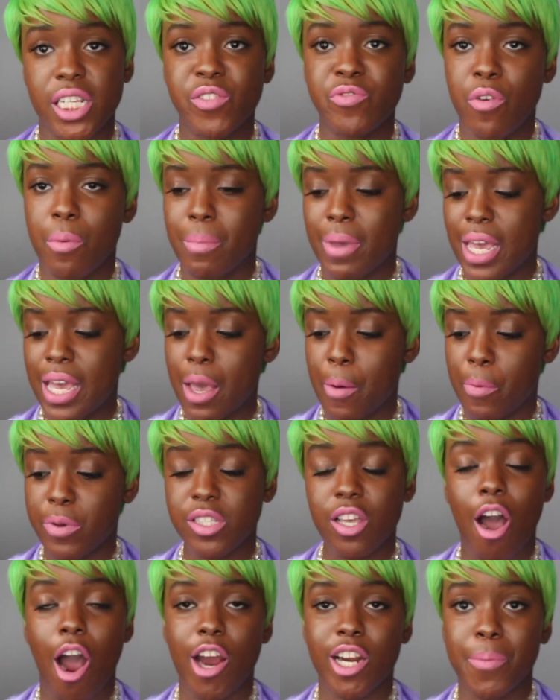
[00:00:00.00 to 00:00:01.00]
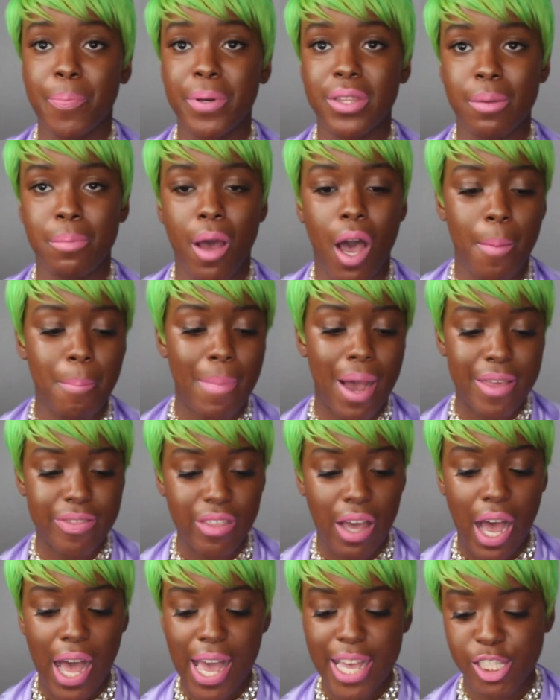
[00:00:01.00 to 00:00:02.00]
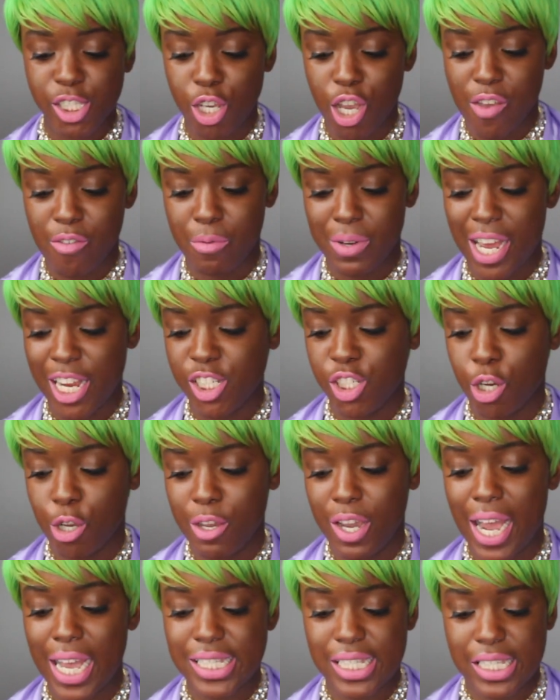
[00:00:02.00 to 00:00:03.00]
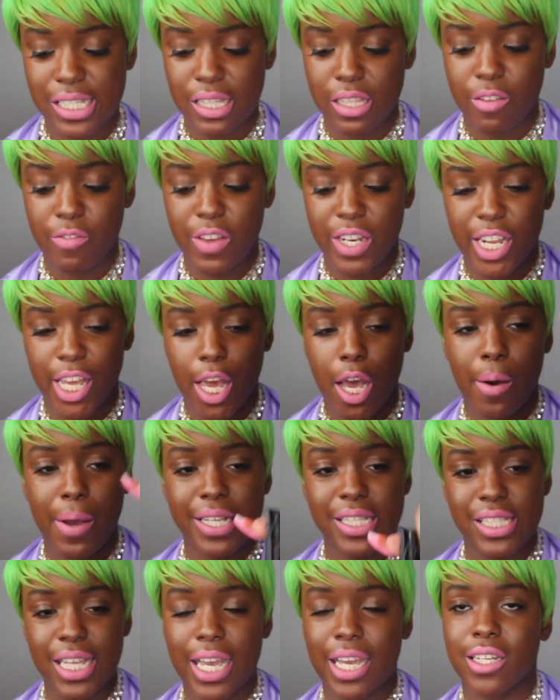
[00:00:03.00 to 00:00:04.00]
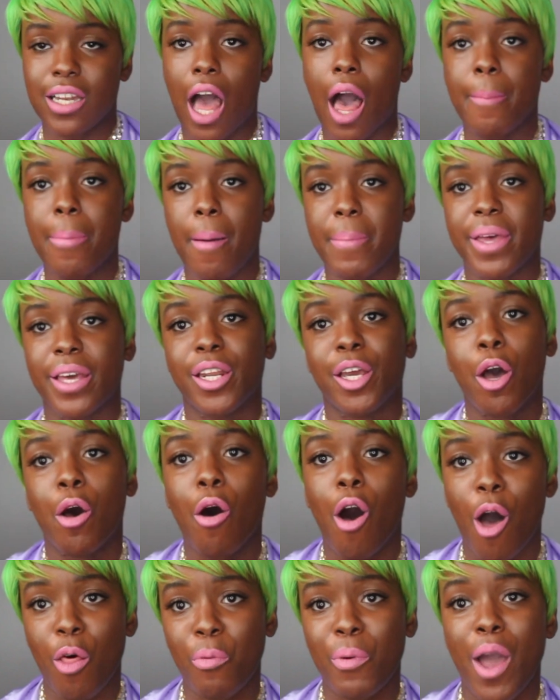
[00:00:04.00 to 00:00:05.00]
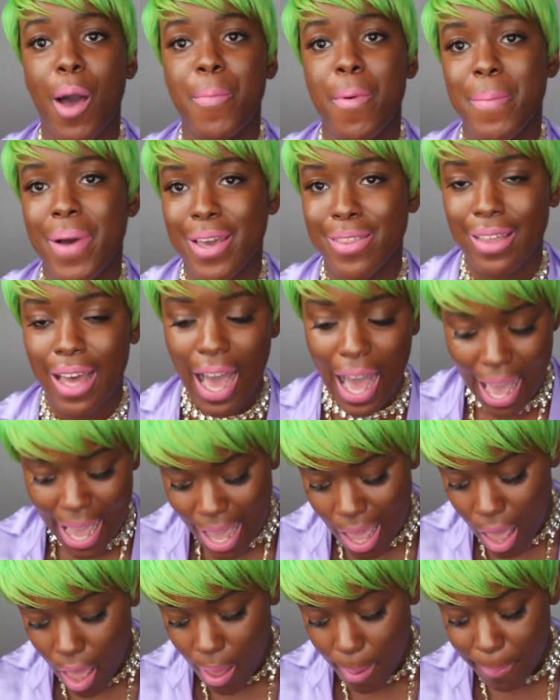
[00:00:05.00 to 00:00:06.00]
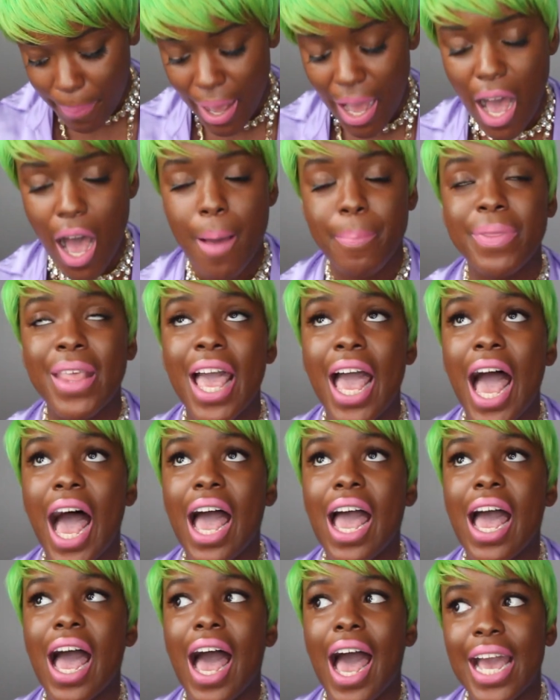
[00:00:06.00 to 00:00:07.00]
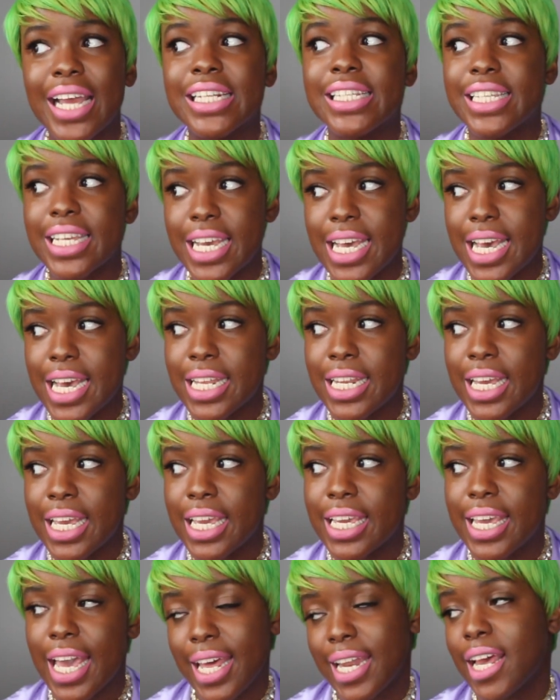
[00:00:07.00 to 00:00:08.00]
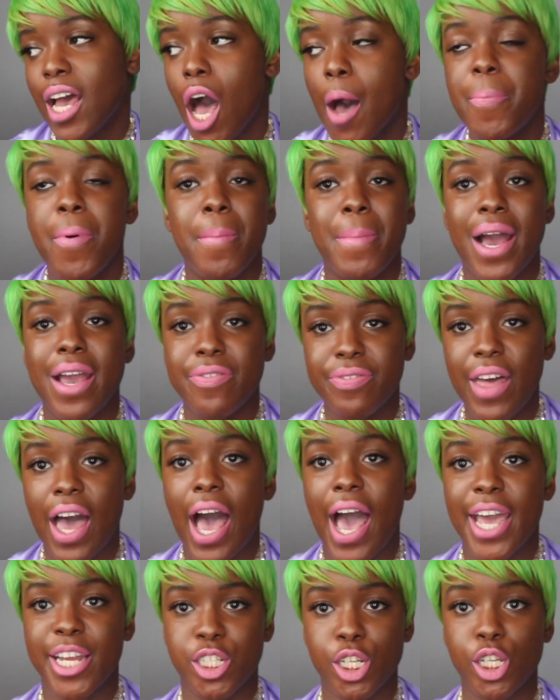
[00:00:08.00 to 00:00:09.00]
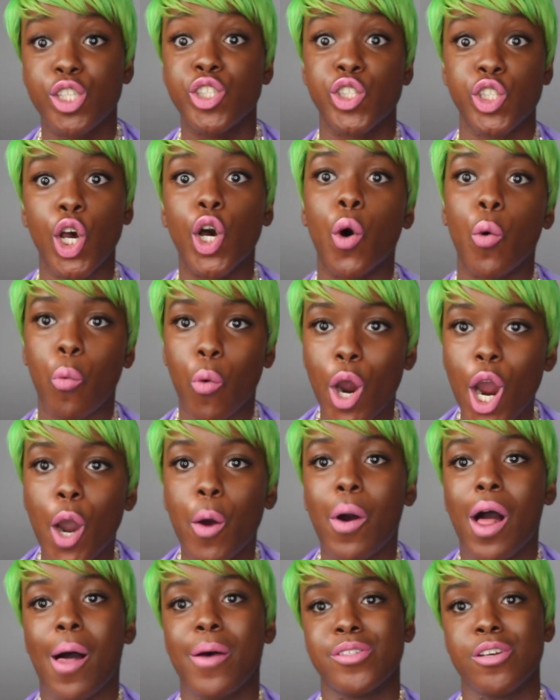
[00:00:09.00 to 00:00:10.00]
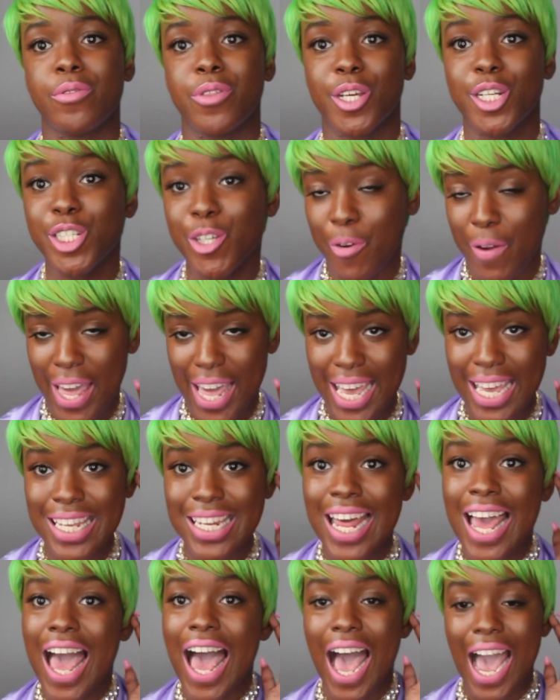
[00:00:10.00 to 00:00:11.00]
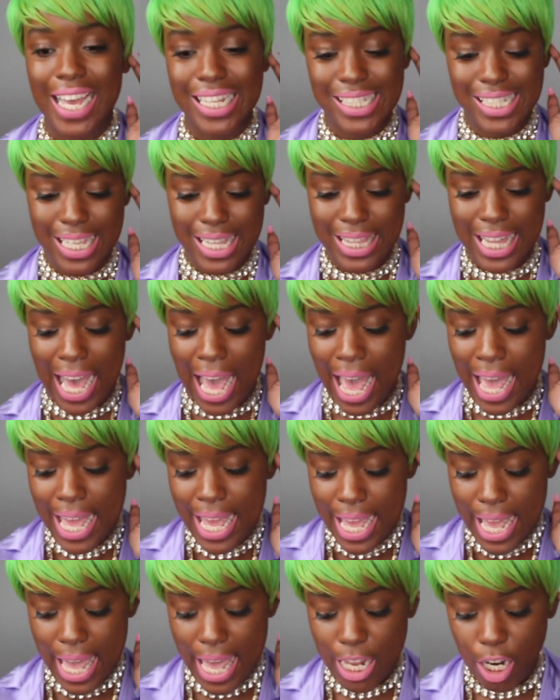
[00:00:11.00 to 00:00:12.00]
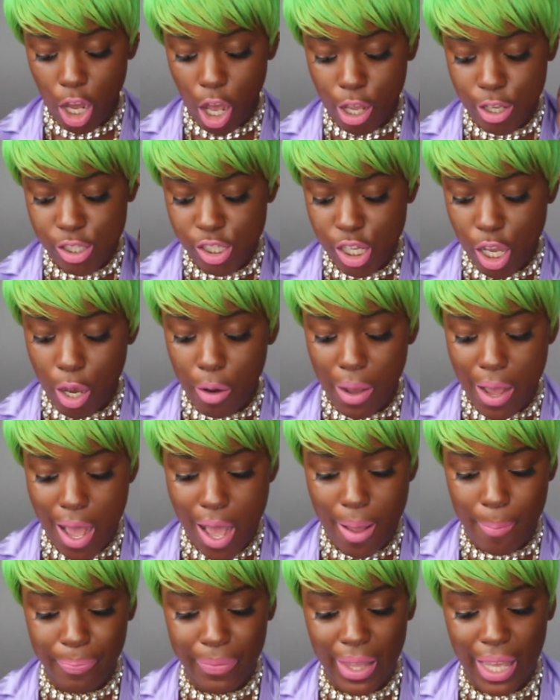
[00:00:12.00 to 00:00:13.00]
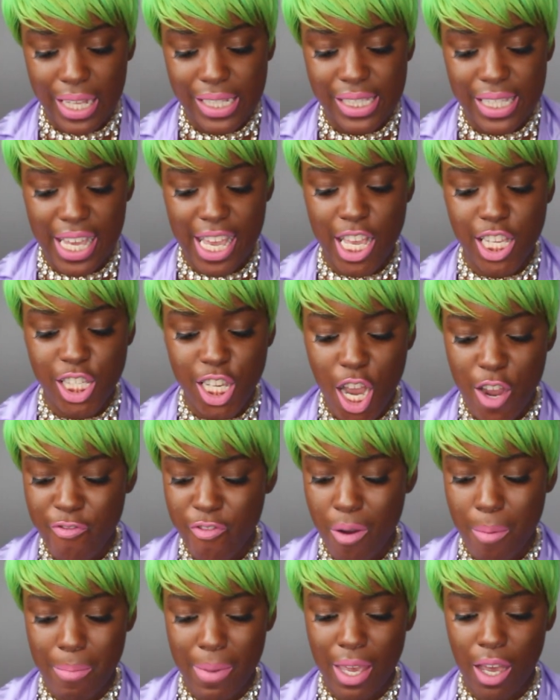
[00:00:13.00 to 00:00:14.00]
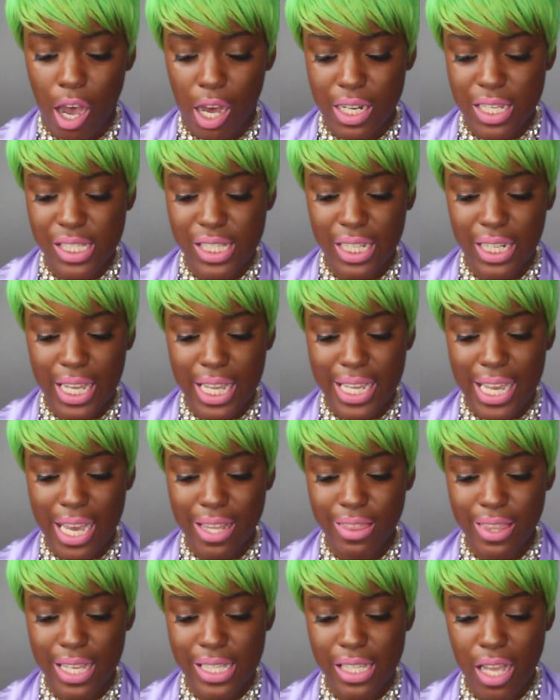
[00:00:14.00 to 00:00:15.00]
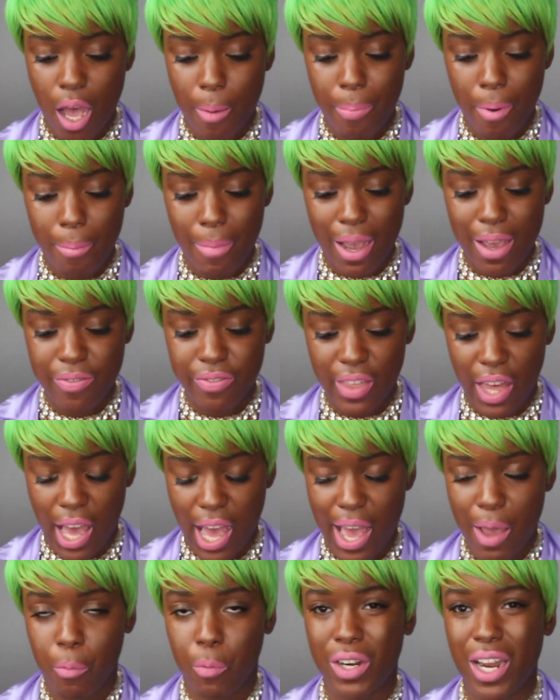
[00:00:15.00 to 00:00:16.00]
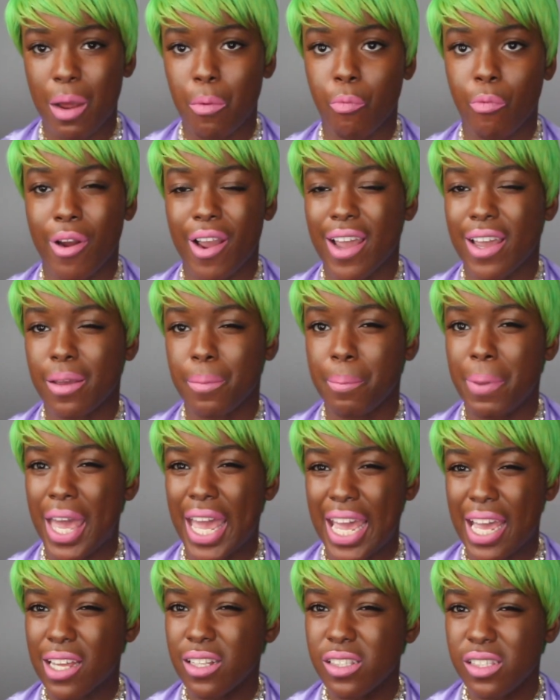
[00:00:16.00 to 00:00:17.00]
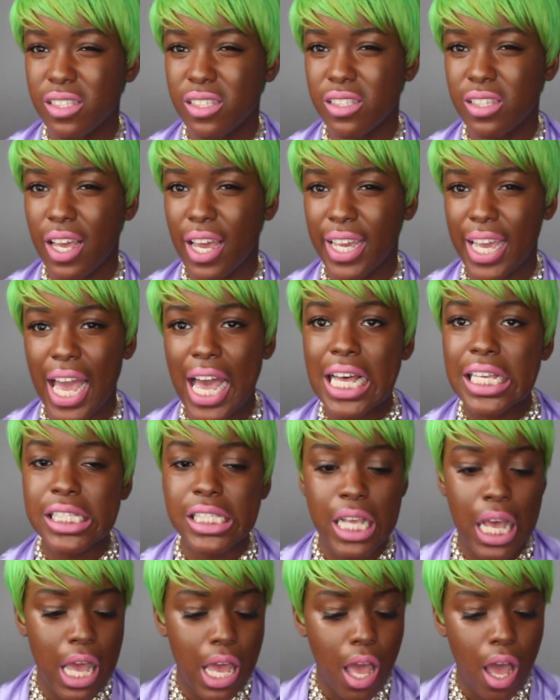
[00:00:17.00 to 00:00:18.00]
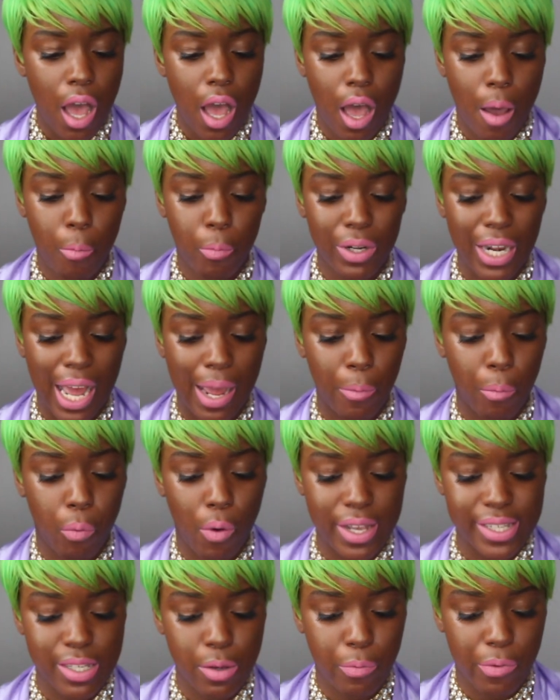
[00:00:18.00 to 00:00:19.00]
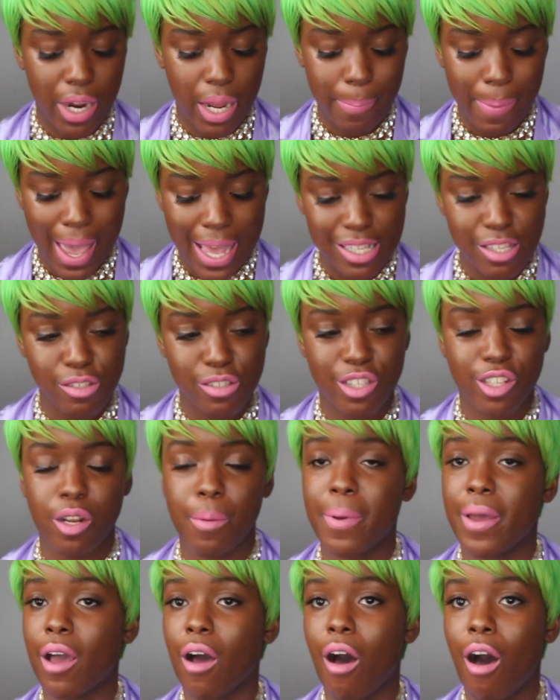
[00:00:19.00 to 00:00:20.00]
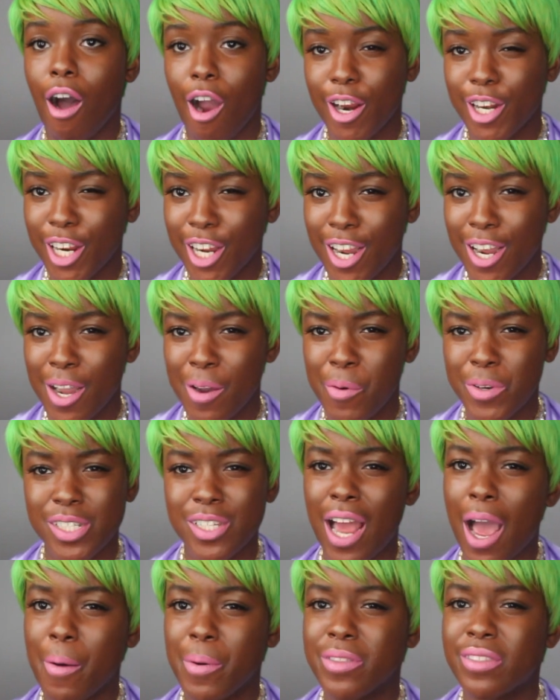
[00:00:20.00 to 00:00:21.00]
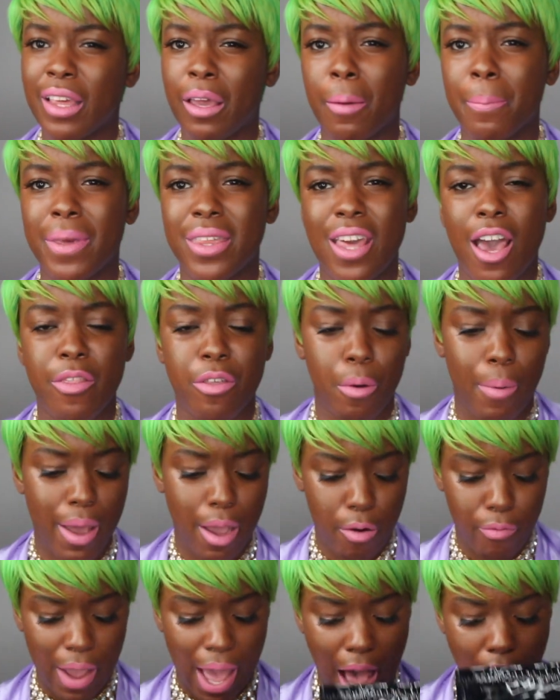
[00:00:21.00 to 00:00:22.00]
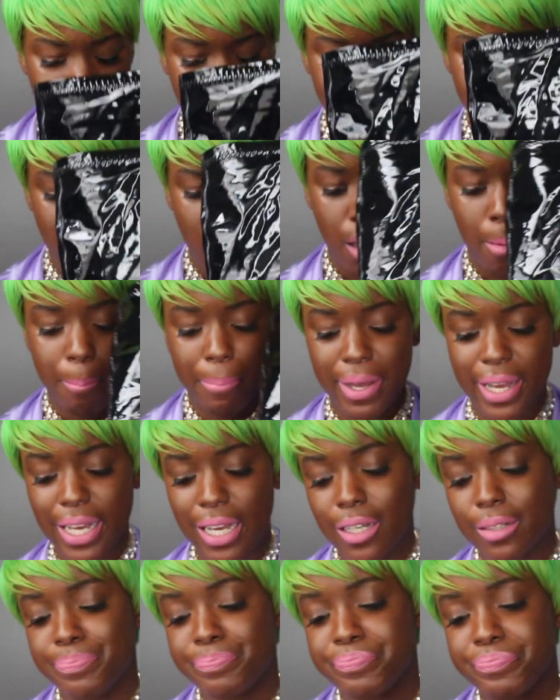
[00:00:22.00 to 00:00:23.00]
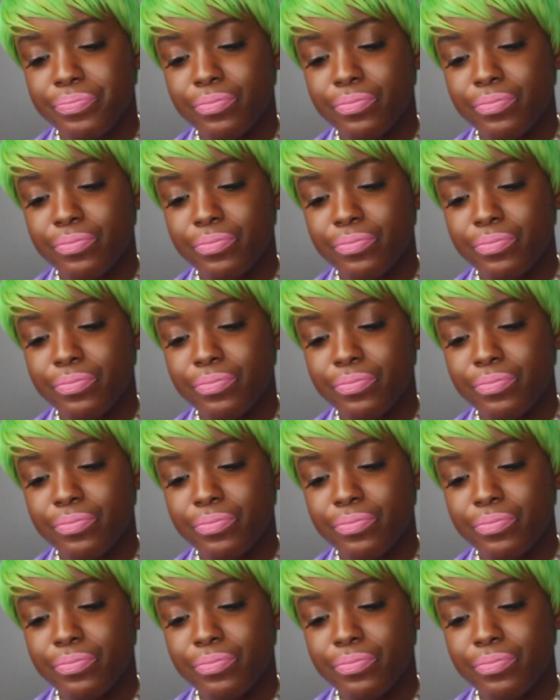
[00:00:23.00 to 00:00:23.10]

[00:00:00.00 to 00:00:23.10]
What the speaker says: just for me, it was hard to put them up my thigh. So even when I show you guys these in the video, it's like not probably gonna go all the way up on my thigh. But I did get it up on my thigh. It just took work while I was on the train. I did that. And also, it's easier for me, honestly, to get these up on my thigh when I'm wearing pants, I guess. When I wasn't wearing pants, it was a little bit harder, which I would think would be the other way around. But